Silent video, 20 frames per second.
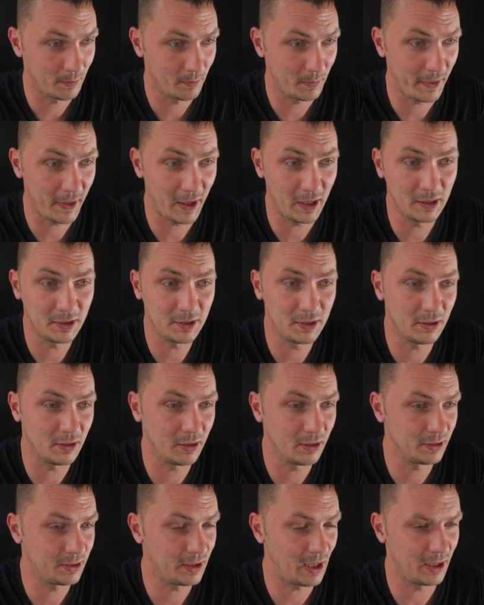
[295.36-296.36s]
but then it,
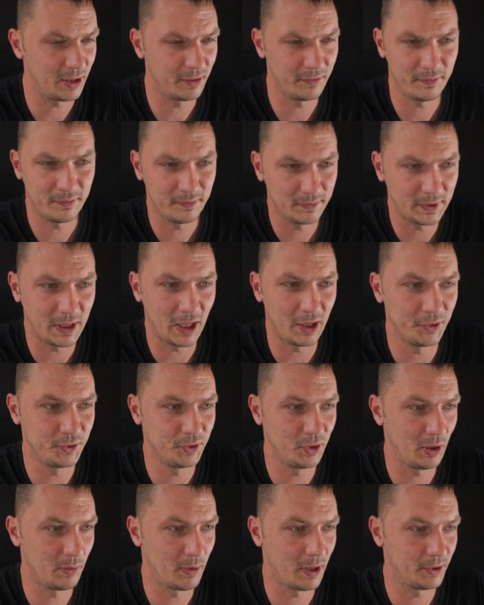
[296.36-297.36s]
it kind of
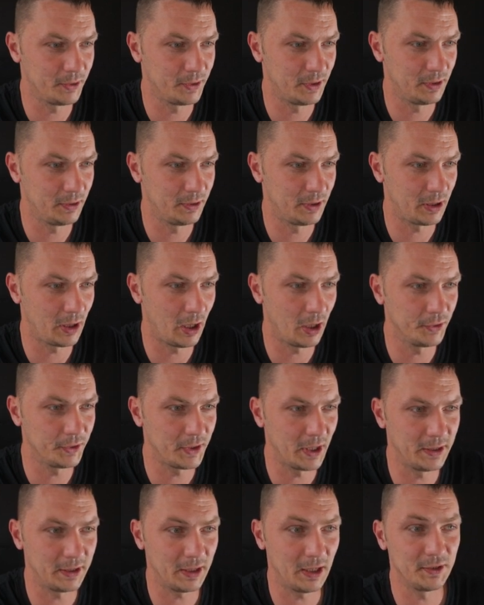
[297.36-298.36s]
tells you about the
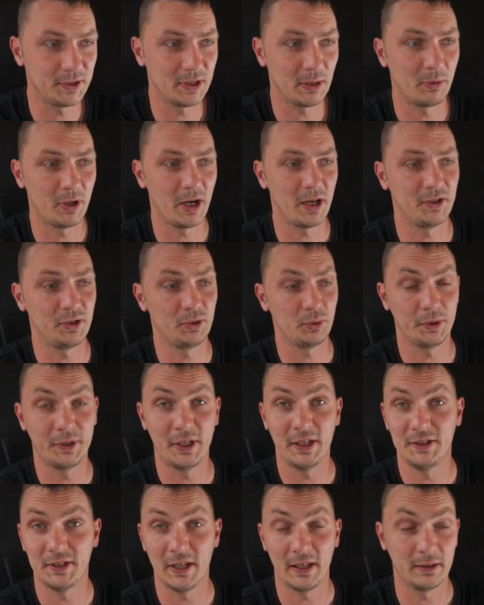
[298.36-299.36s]
content and summarizes what
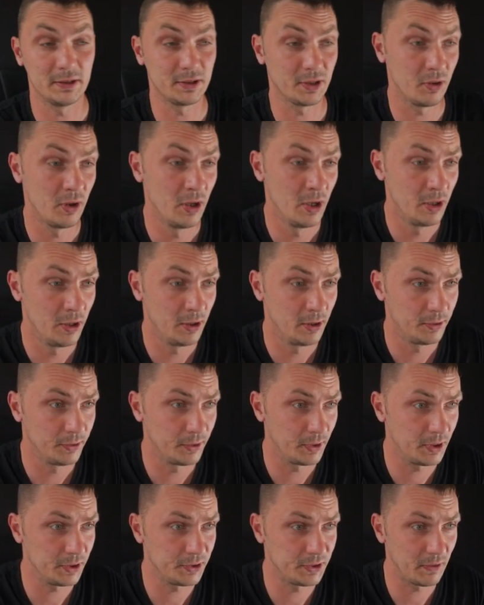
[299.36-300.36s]
they said. So
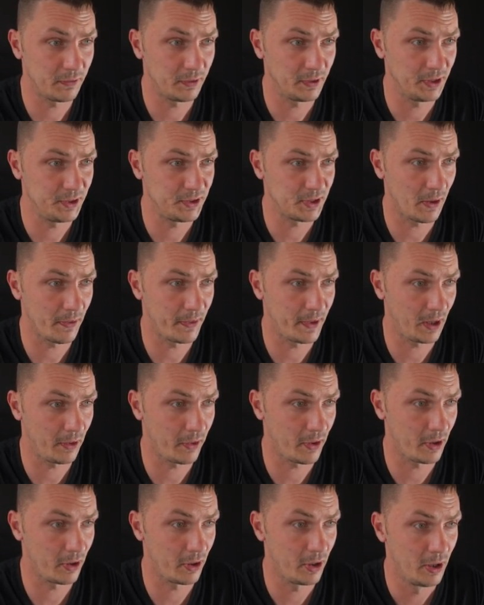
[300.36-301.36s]
there is definitely something
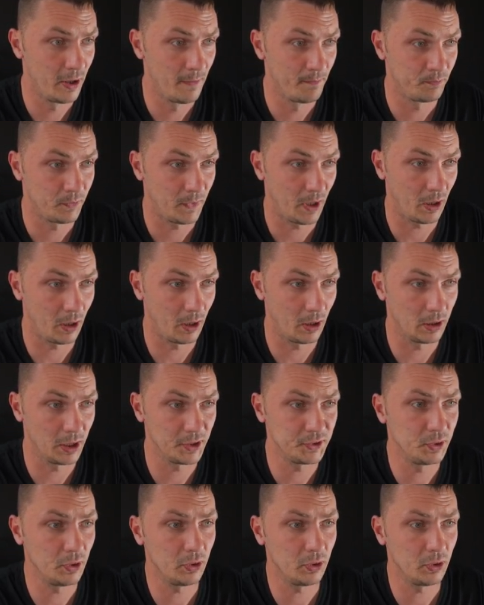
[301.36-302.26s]
there. Uh, let's